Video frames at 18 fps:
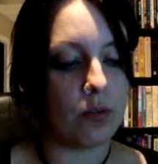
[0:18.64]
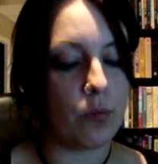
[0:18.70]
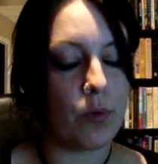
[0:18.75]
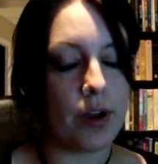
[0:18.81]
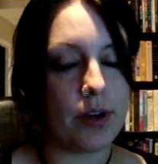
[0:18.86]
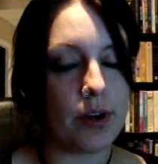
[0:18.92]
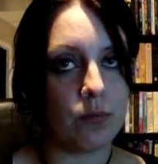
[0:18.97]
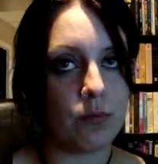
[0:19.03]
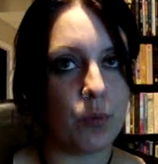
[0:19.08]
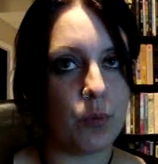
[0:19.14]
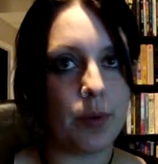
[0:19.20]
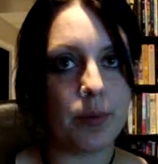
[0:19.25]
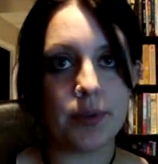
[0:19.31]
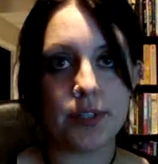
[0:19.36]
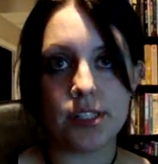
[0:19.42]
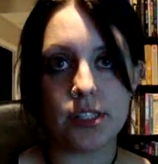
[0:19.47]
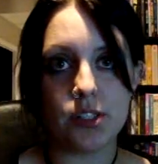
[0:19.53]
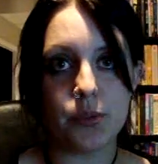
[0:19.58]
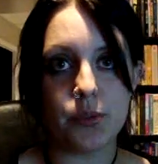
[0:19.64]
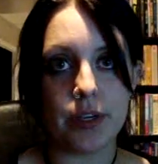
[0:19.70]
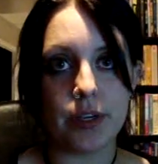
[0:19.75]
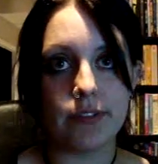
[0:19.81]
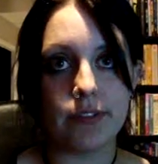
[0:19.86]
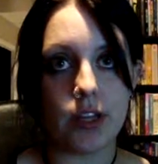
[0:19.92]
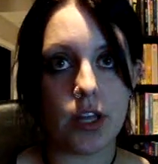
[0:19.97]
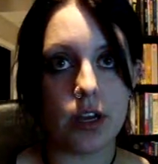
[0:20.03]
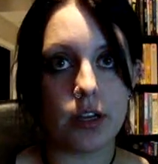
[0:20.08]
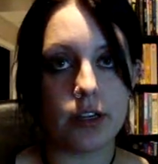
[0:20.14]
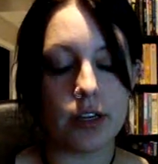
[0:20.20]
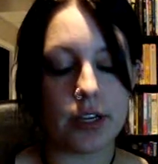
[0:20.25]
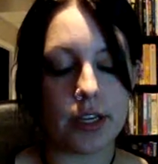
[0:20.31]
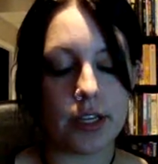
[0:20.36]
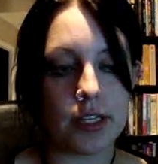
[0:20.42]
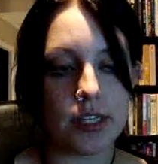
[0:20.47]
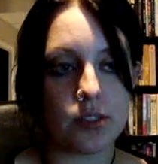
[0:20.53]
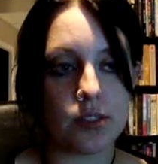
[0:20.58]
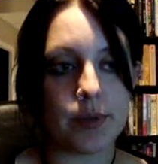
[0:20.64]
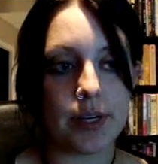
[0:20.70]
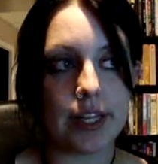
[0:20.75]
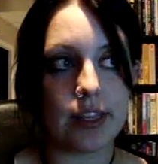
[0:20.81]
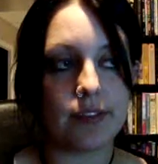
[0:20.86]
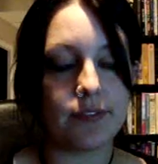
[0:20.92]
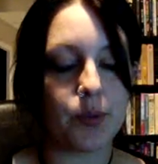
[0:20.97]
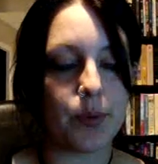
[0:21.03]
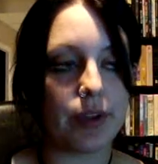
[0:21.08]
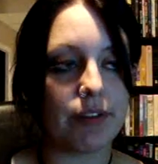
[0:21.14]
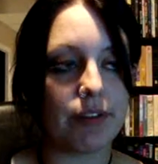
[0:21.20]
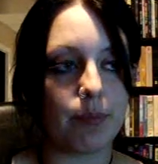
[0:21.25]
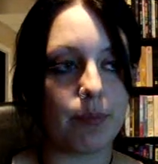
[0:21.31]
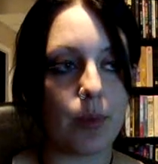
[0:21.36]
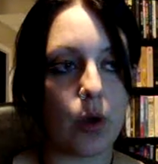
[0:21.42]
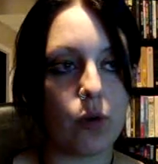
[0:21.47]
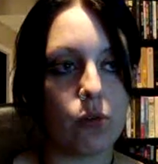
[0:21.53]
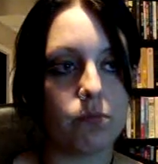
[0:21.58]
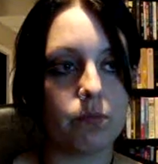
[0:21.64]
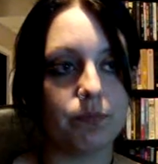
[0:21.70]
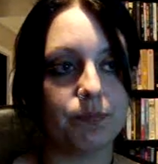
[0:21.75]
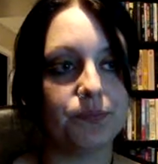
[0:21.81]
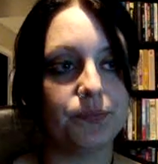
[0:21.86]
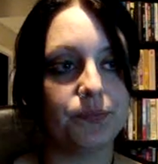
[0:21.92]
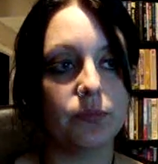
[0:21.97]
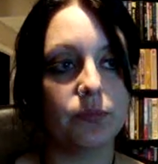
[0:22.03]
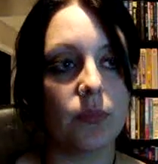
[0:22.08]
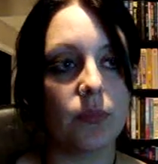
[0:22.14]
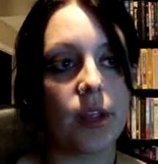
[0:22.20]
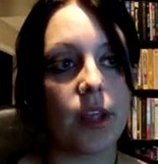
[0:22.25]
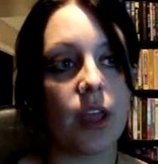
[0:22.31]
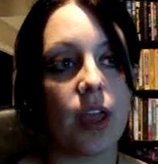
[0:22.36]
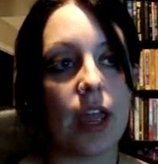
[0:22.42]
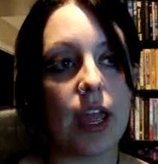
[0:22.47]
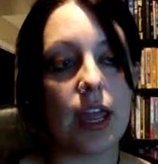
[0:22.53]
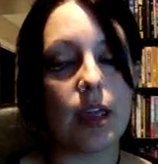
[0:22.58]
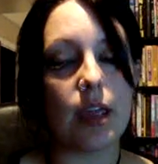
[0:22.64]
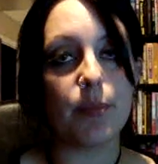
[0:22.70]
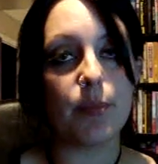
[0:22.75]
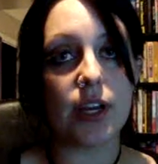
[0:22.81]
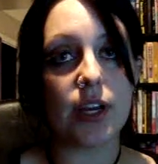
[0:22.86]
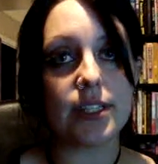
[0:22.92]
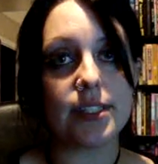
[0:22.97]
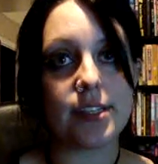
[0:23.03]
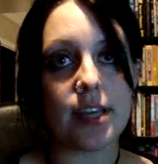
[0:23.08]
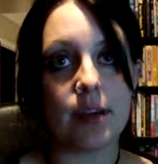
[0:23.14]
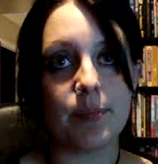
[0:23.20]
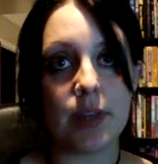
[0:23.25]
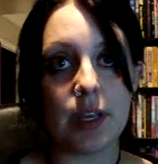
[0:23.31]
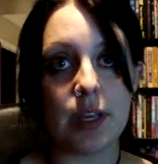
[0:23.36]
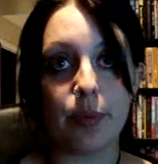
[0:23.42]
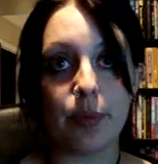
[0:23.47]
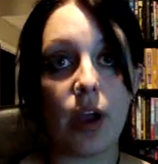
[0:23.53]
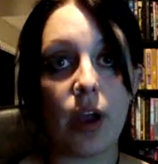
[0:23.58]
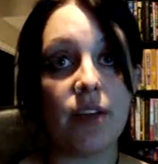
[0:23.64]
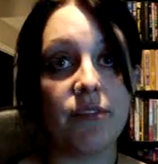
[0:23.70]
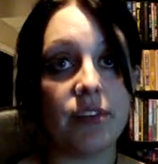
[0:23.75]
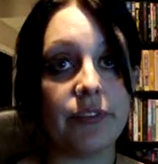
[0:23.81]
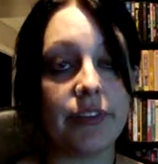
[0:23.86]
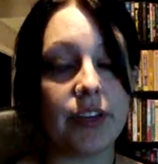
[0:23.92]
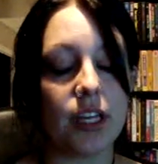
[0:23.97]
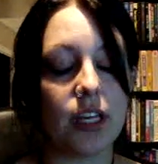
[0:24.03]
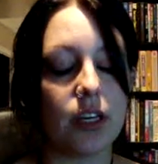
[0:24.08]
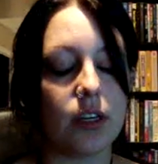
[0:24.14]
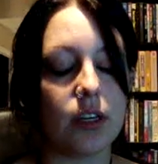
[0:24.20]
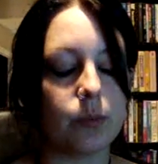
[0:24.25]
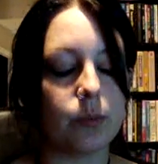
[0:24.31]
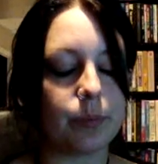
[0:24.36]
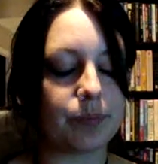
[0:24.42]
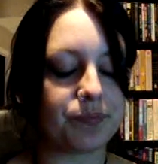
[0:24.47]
when we were still doing vlog cookies, when I lived away from home, Amber had sent me a private video.